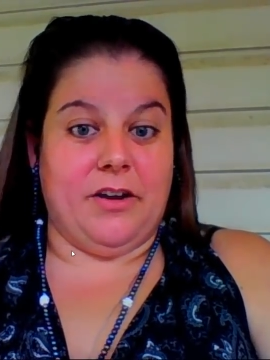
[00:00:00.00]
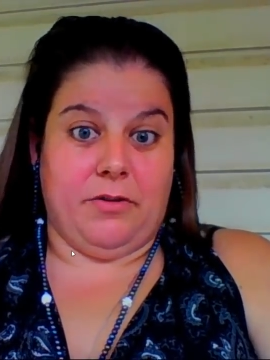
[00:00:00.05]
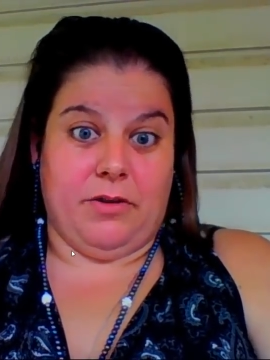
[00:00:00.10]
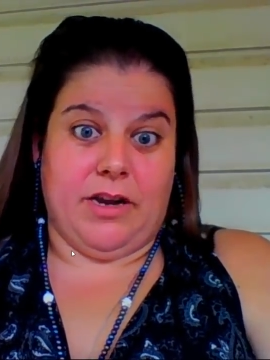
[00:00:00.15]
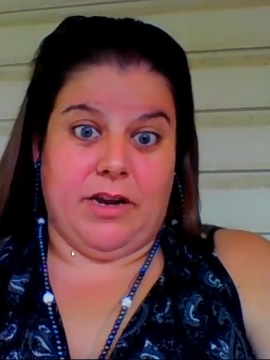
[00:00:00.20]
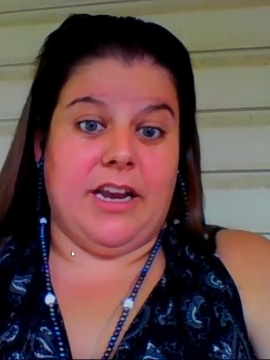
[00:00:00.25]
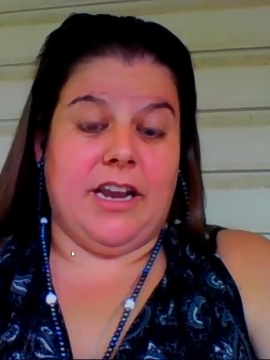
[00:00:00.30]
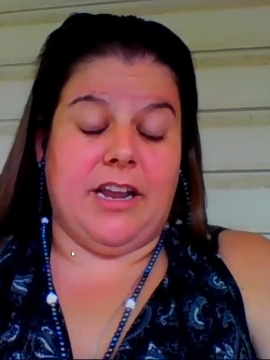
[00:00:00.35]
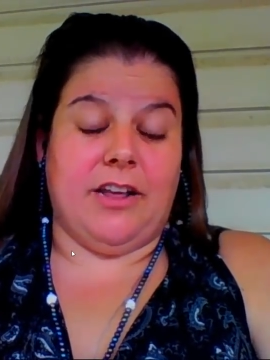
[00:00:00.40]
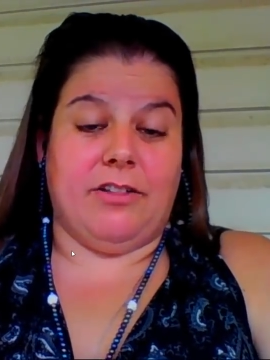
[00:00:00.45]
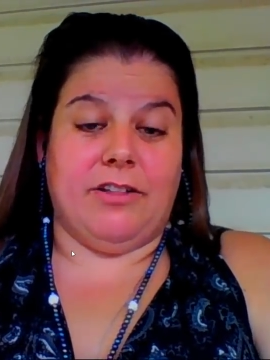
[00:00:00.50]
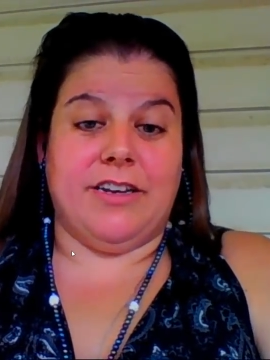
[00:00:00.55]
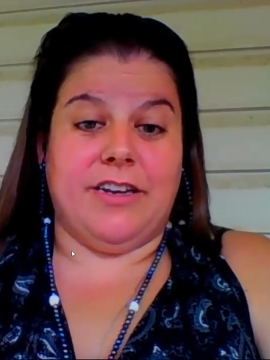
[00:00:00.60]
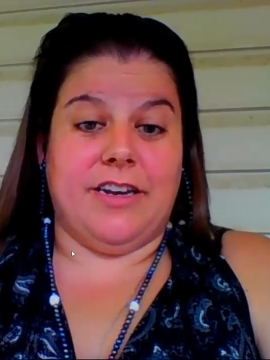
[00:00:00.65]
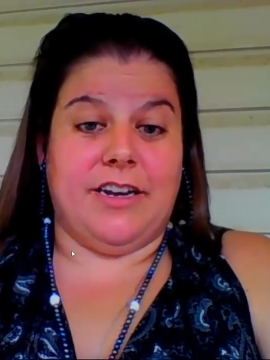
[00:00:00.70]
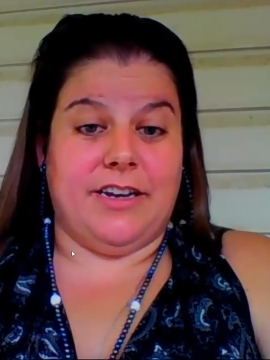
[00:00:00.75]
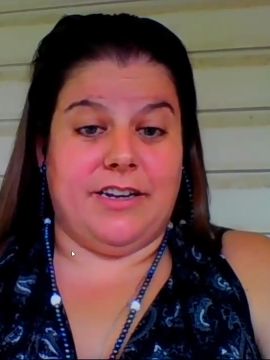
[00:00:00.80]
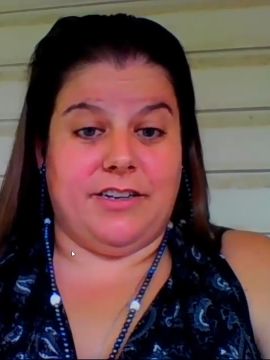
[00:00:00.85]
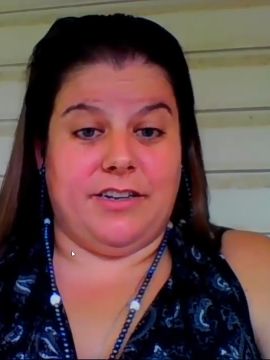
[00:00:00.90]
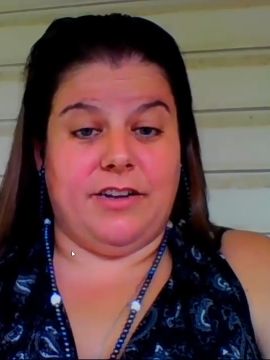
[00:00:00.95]
England
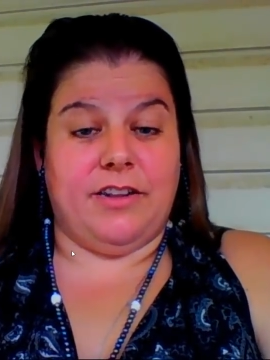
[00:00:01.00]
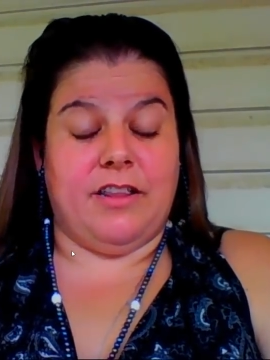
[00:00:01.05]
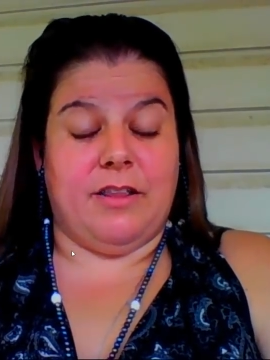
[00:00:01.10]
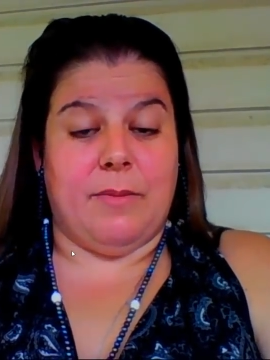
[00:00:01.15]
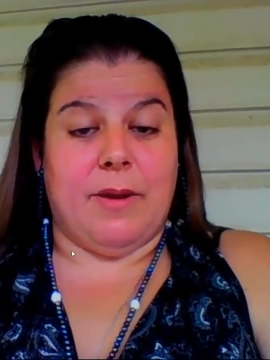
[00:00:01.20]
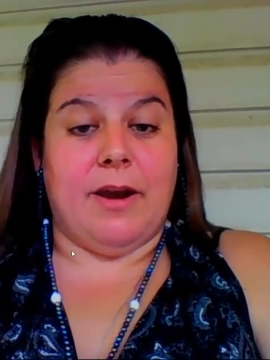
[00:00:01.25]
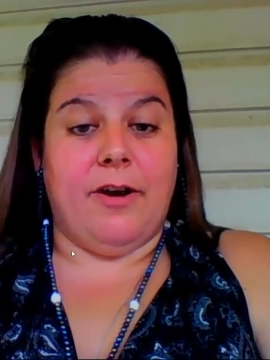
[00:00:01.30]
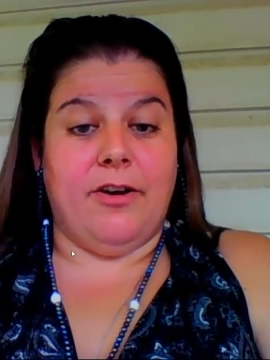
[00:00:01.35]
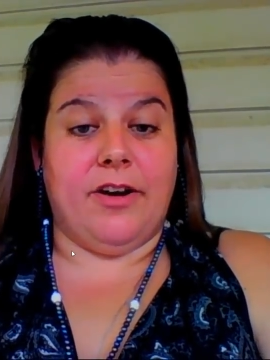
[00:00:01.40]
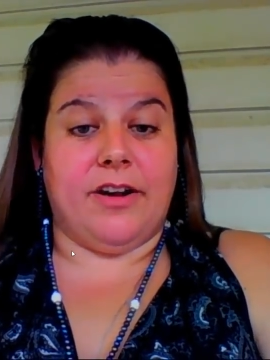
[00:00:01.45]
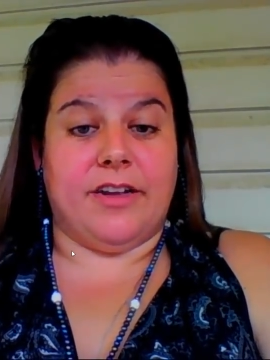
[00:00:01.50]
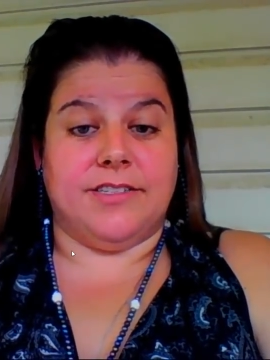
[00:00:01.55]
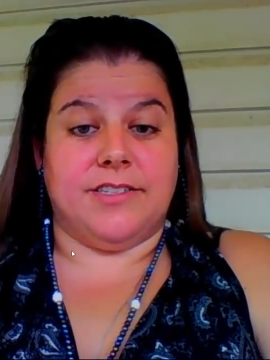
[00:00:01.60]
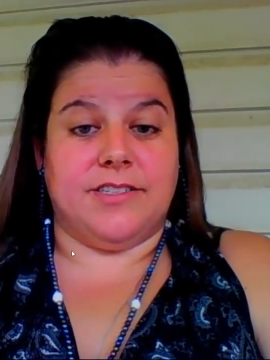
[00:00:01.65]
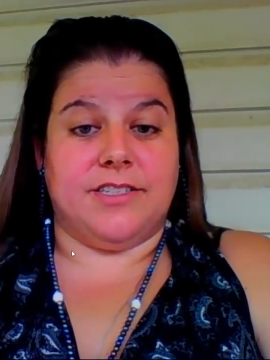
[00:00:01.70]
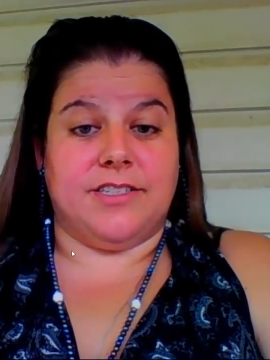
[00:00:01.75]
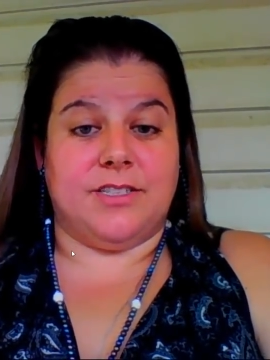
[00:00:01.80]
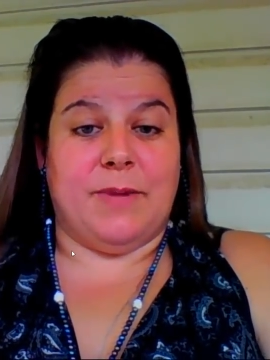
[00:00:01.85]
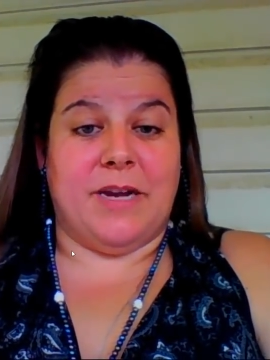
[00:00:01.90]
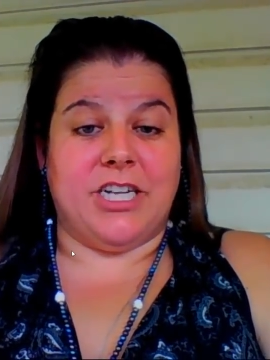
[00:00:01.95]
and in the
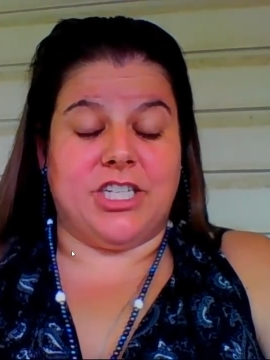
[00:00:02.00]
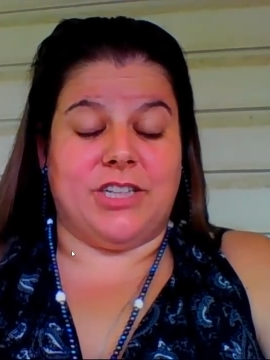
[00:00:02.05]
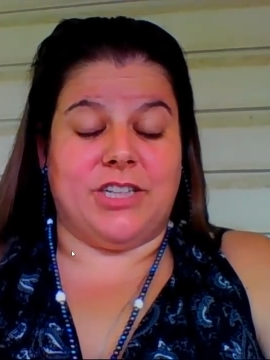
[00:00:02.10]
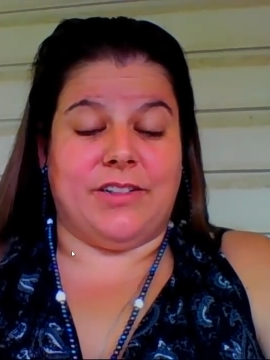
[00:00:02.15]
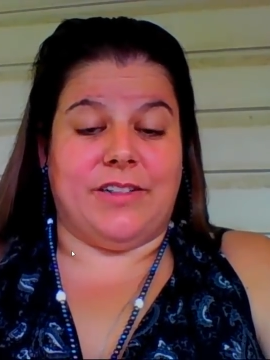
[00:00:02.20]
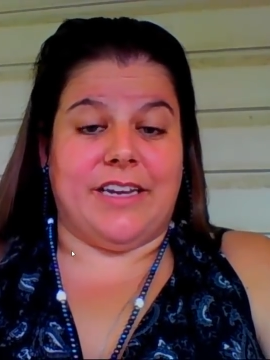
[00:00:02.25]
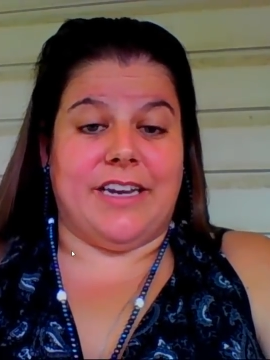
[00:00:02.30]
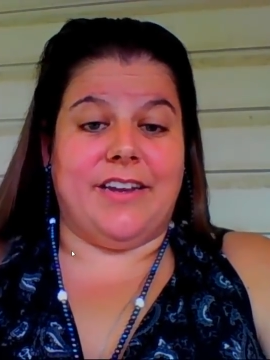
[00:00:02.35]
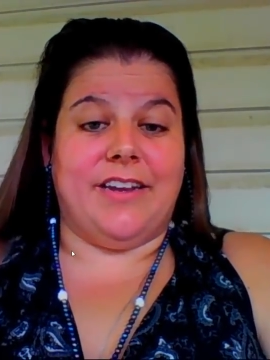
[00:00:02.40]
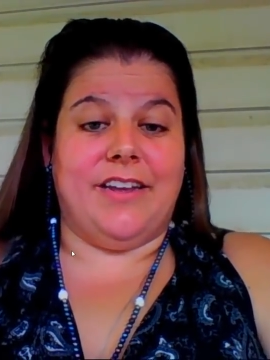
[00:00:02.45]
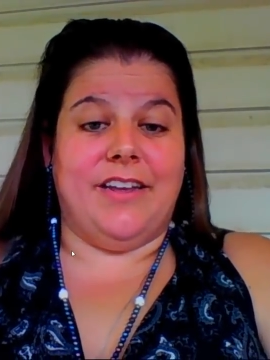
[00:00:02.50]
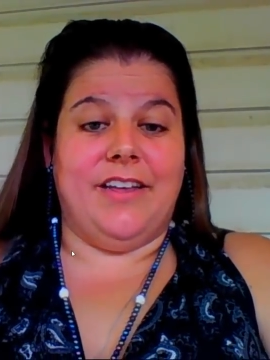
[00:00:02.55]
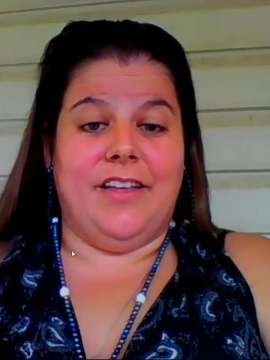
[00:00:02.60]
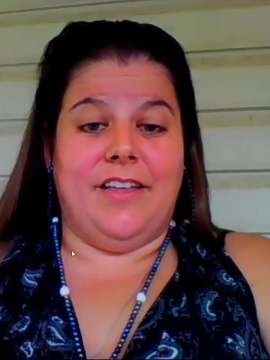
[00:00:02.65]
Americas especially,